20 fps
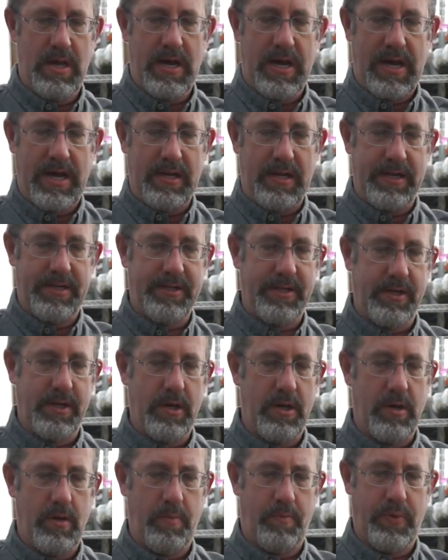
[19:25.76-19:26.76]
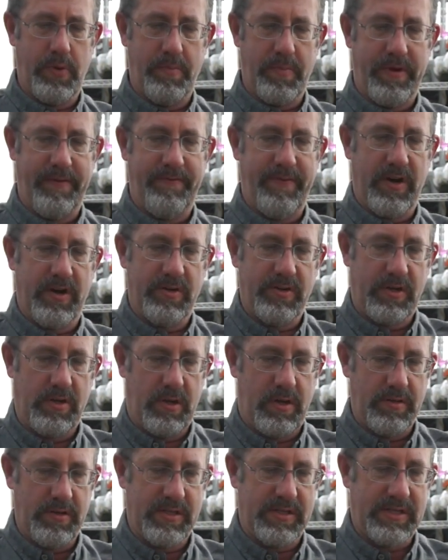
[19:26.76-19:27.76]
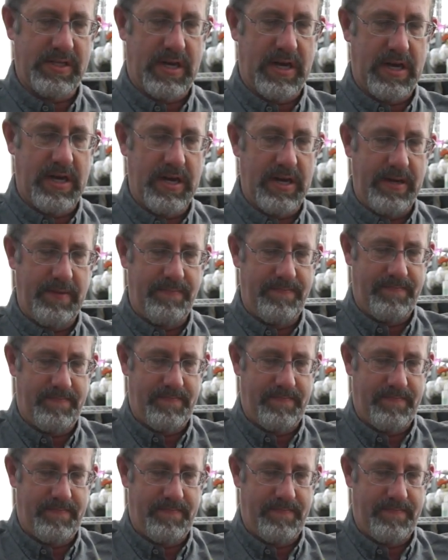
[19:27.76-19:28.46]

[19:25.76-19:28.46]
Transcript: I like to put my fingers along the side